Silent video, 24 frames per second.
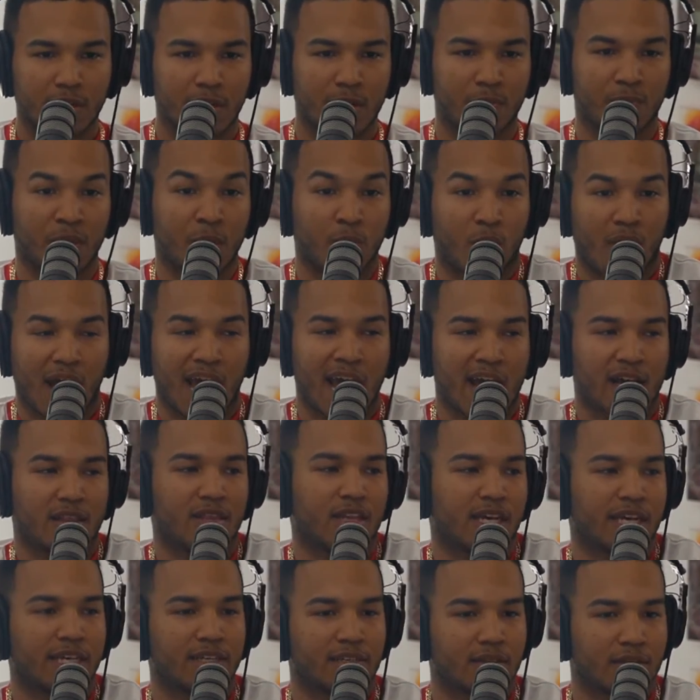And people
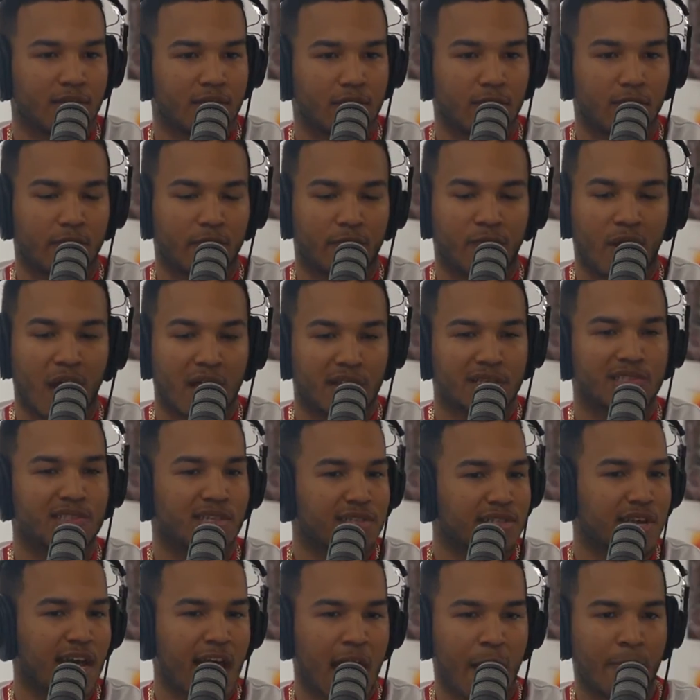act like violence
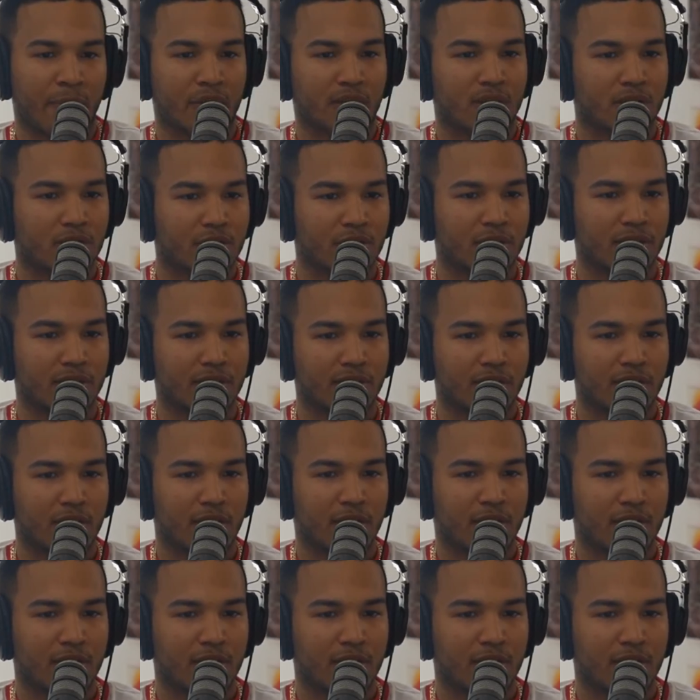doesn't happen in the hood.